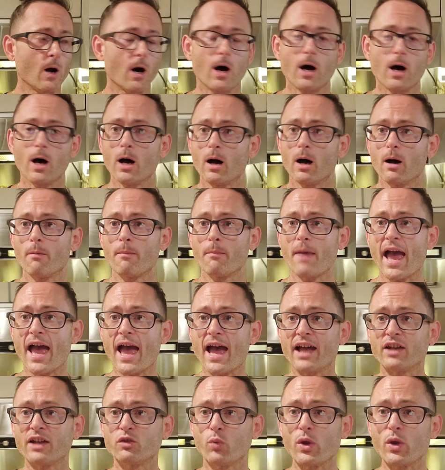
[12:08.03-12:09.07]
Um,
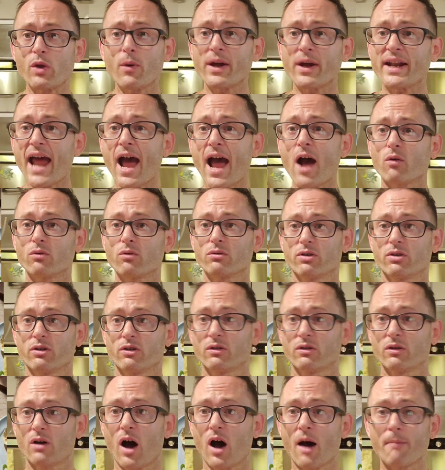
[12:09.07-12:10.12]
and we went out
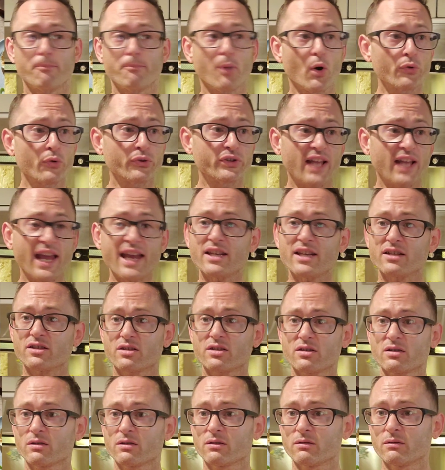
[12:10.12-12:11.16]
on both
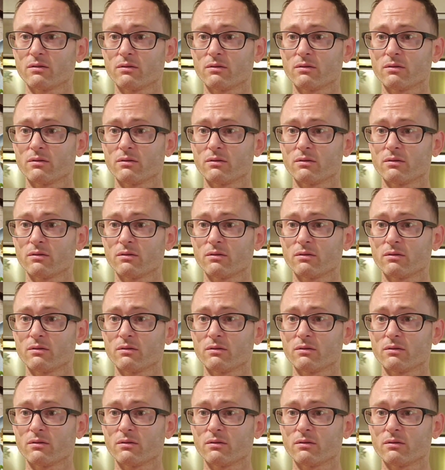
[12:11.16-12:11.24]
days,